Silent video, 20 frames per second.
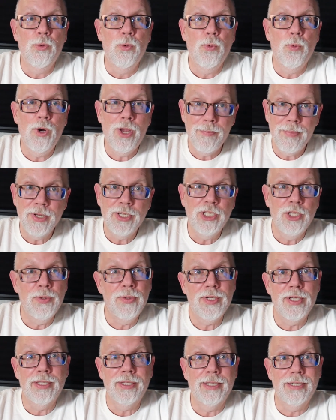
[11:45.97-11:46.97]
We've been
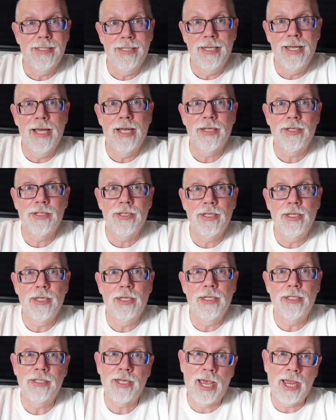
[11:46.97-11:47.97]
using the
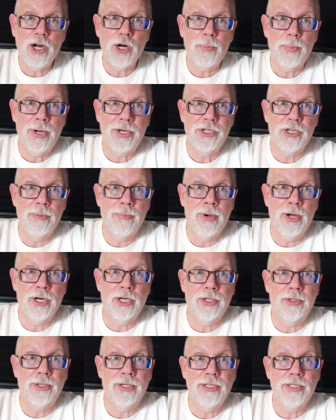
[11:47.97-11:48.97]
TST tire pressure
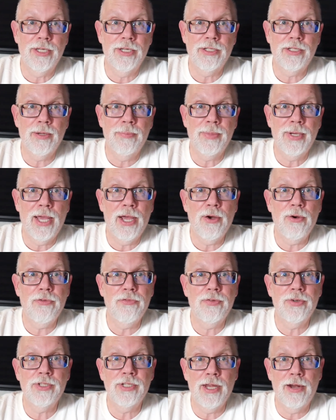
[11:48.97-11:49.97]
monitoring system now
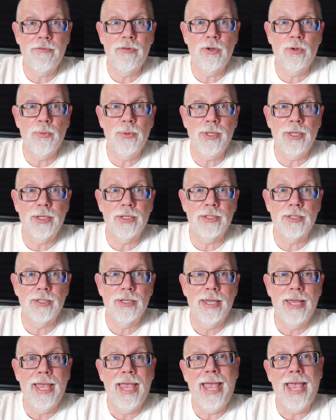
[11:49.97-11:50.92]
for several weeks,